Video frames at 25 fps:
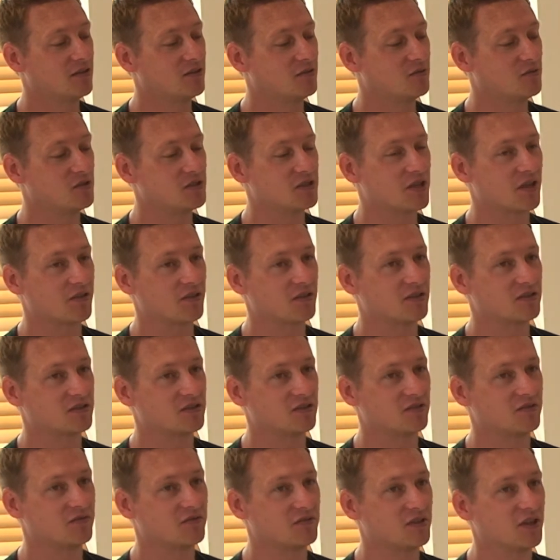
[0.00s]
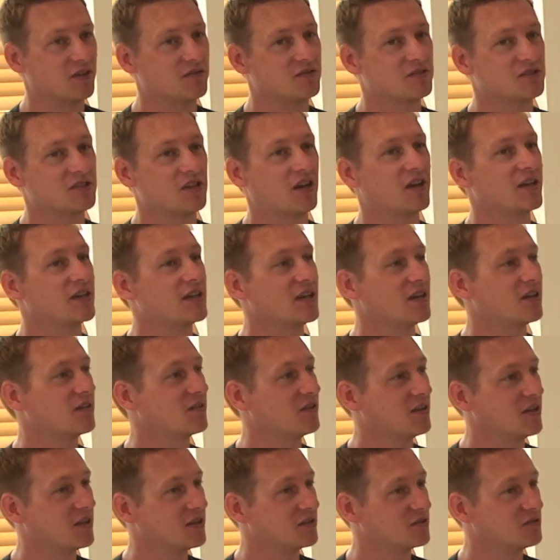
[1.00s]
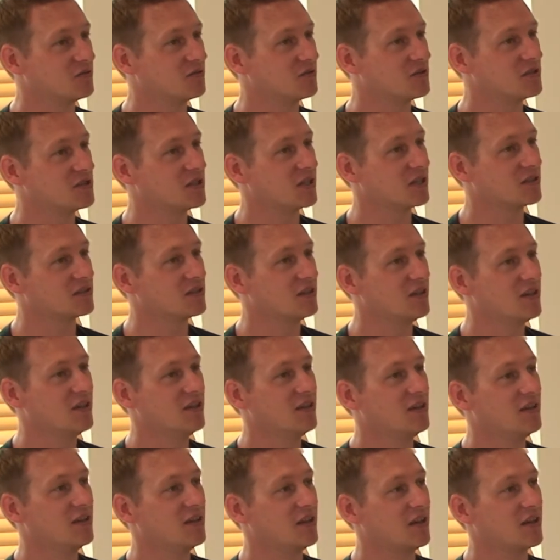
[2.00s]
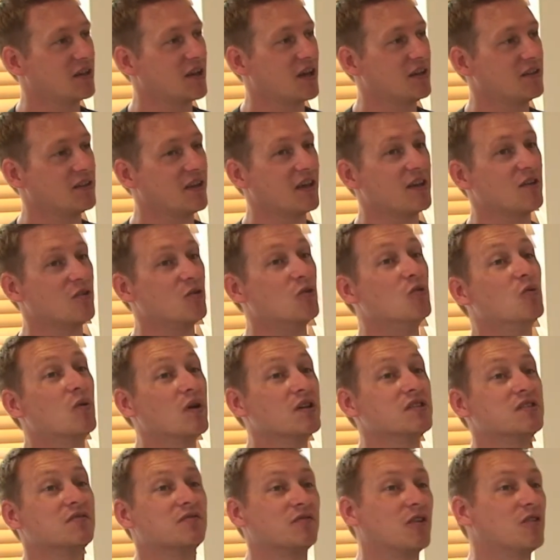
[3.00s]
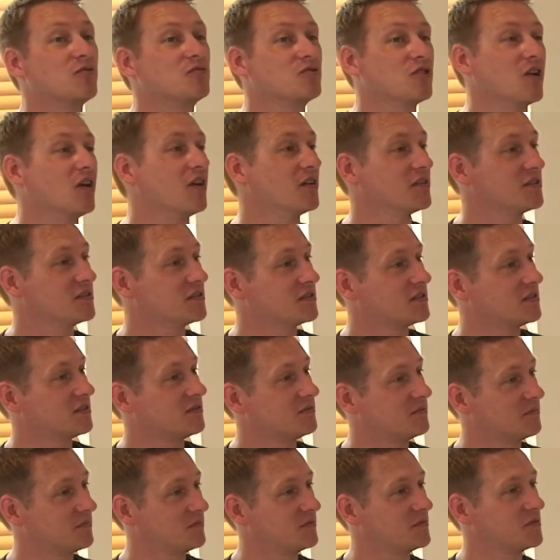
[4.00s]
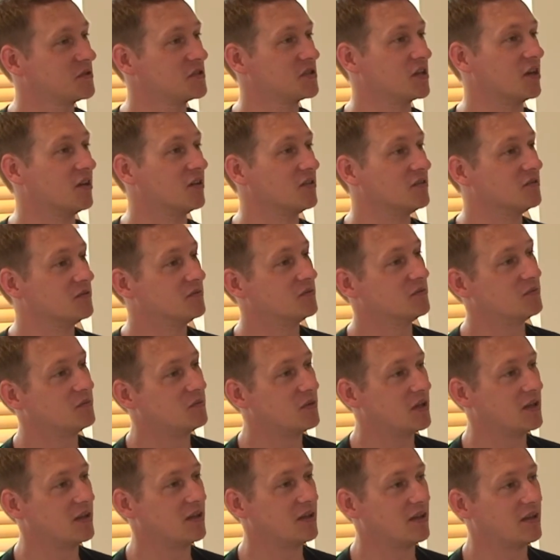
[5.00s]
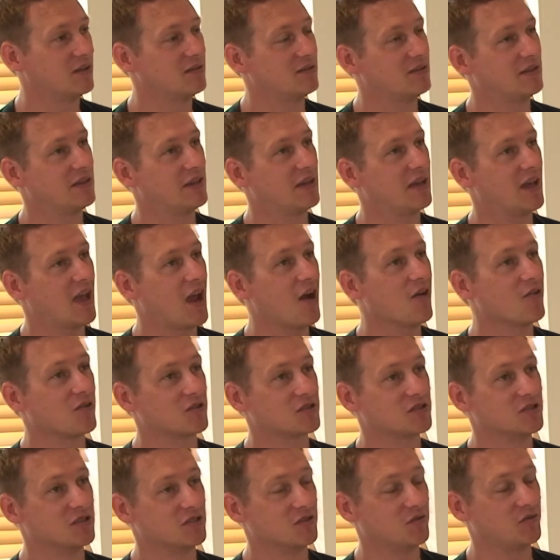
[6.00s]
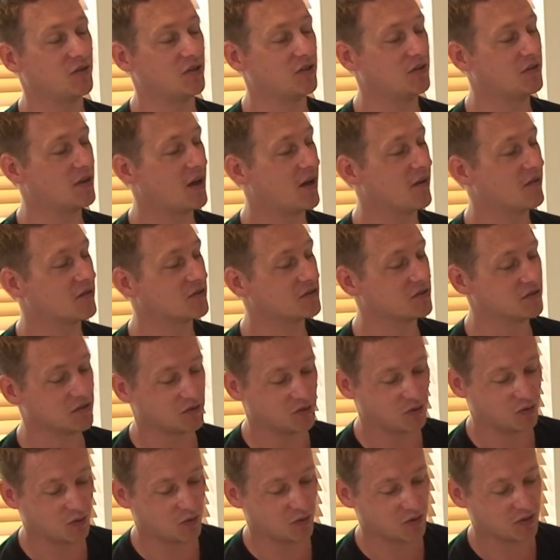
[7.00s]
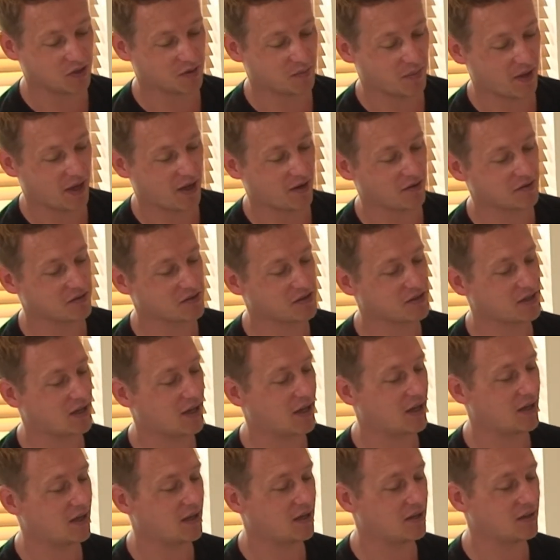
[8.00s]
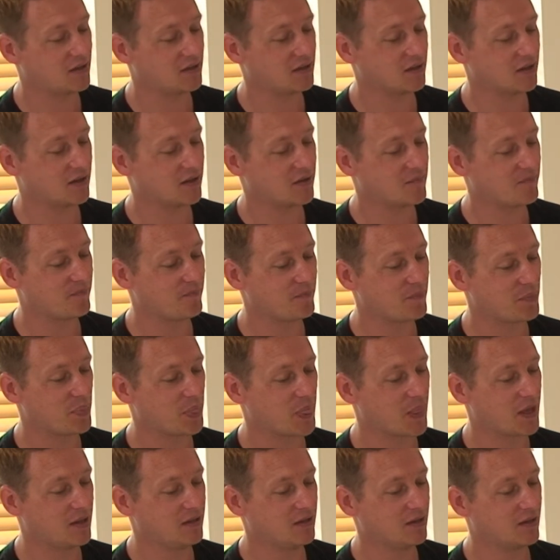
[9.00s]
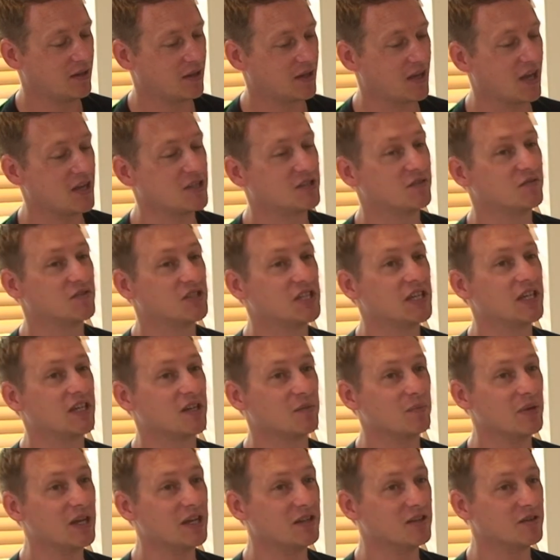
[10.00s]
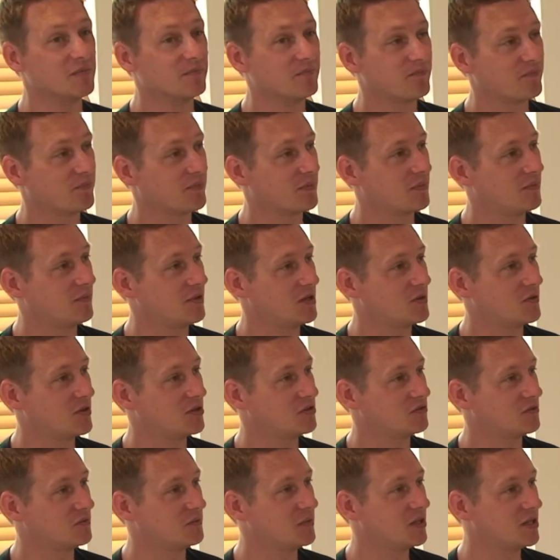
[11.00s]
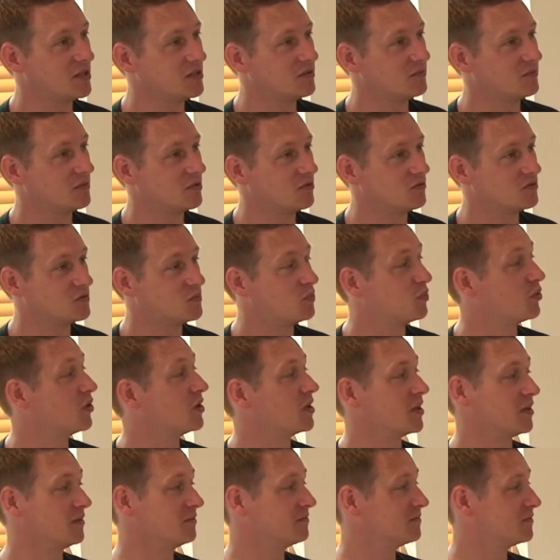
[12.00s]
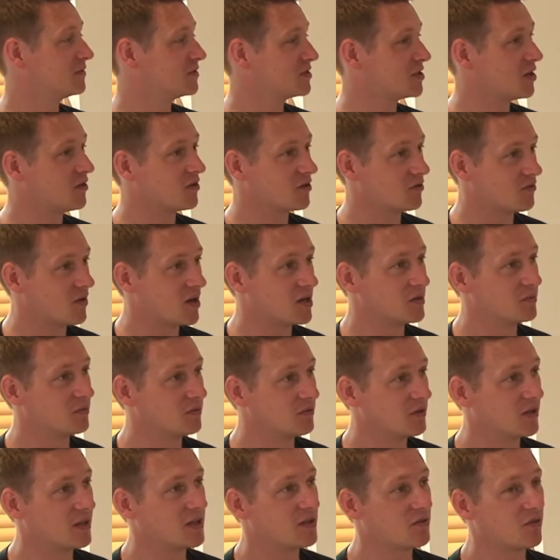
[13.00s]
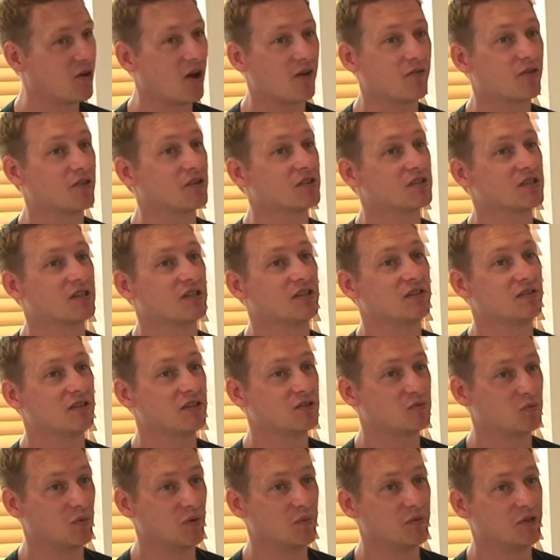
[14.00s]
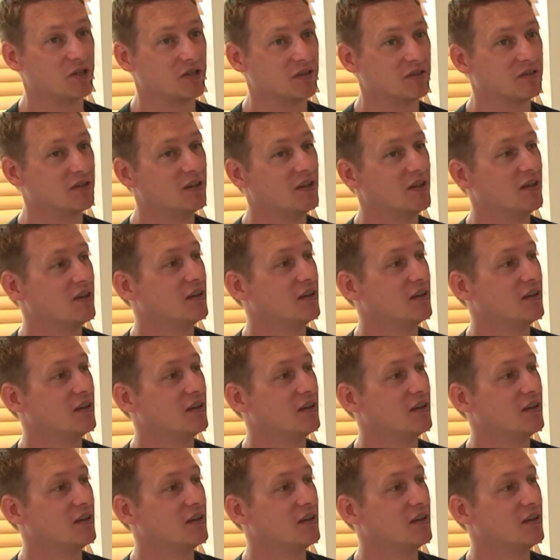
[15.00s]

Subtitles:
all these other sort of psychic things and all these things, again, they always involve trance. So Erickson's view, Erickson talked about a case of seeing a medium. He went to a medium who was brilliant, so incredible that he thought, I've got to see this woman, and